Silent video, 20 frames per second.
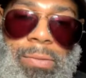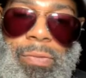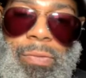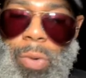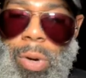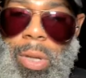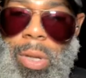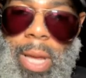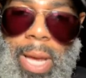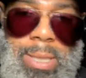4
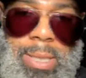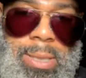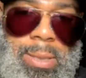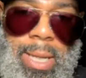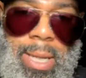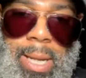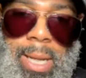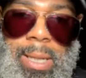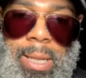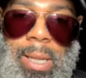classes
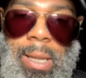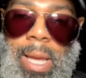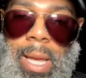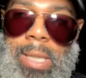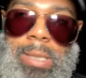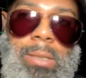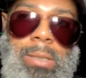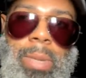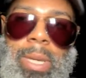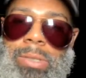like I did
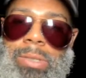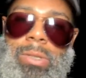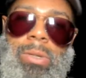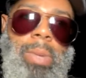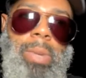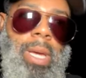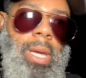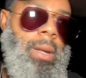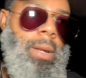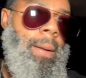last semester,
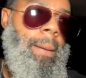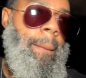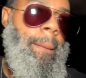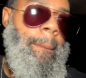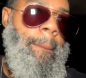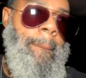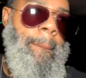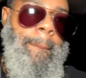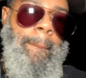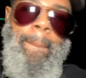man.
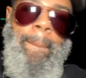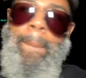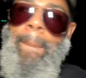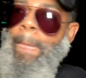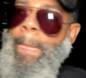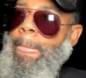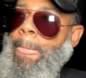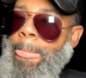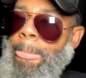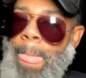
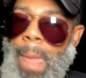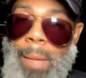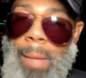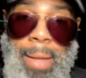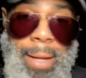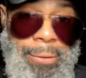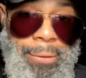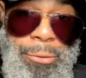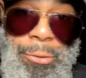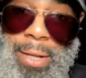I'm
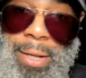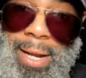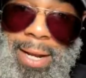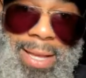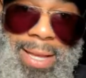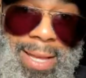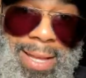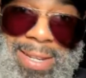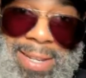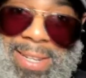not doing that
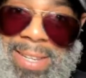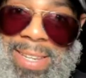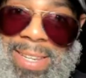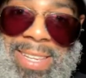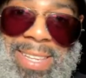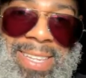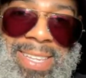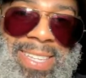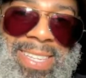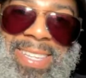again.
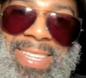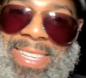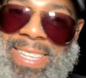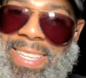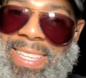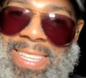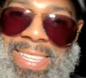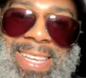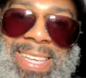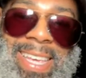
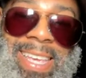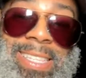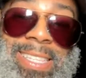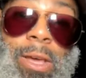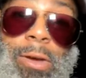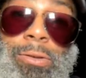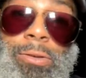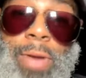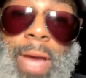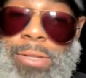
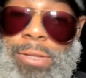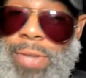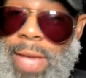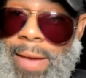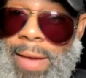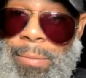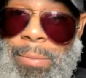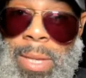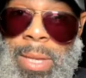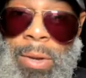So you guys will
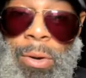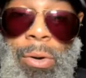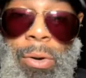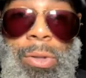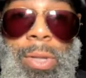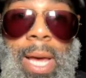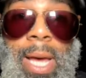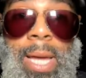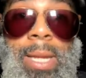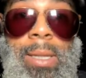have me
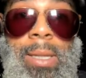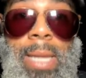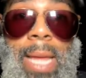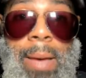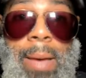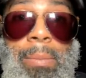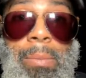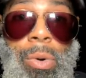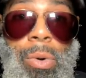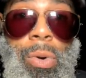online a
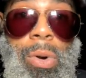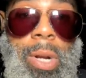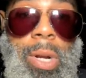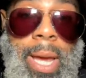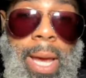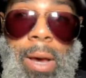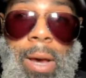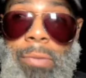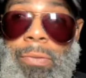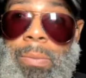lot more
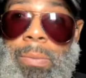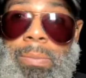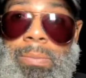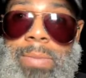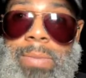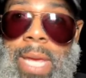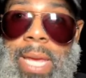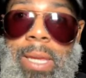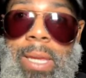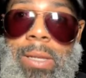now. If I'm
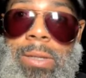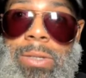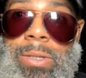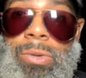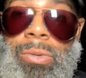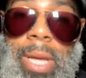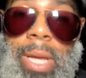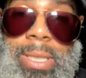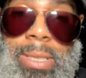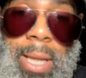taking 2
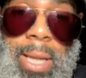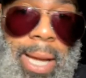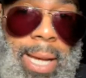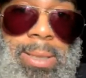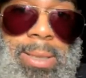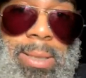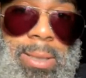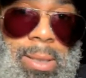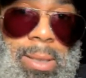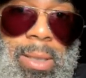less
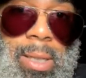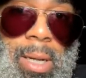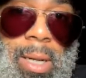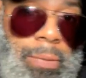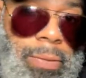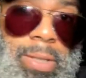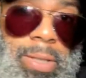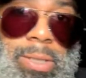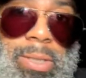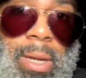classes, then
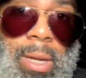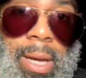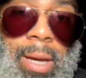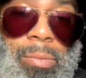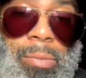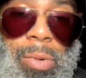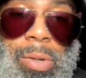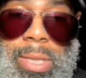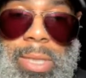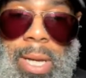obviously I'll have
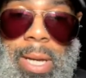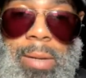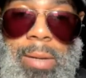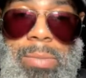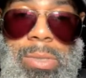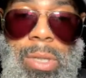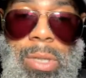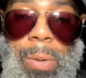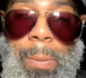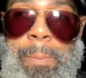more time.
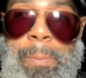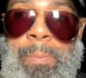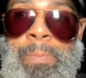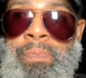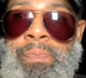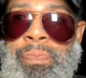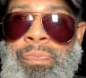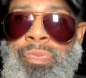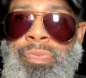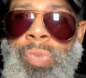So
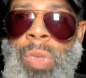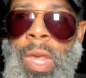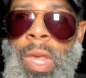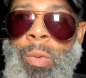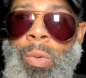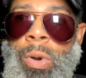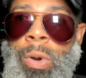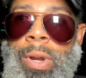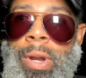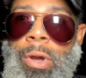
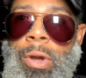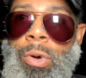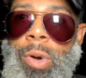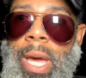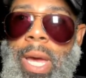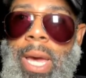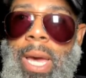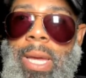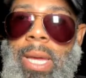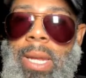we're going to go
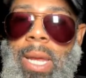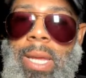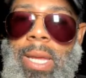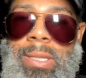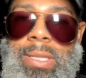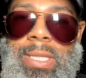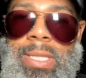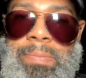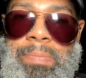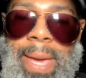ahead and
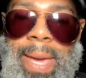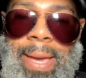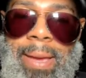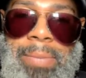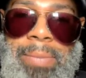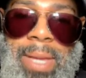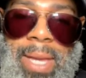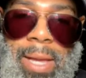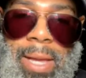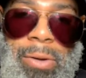spam
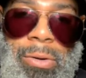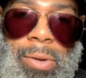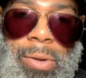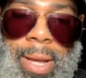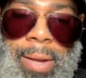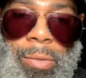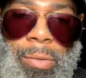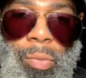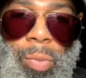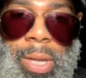the
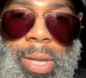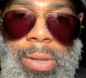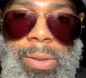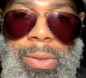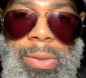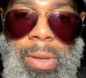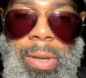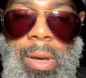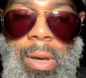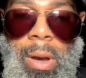internet
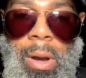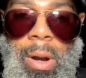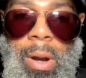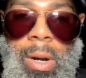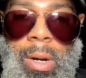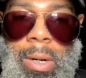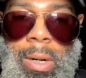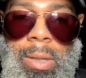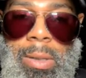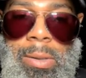with
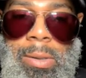our,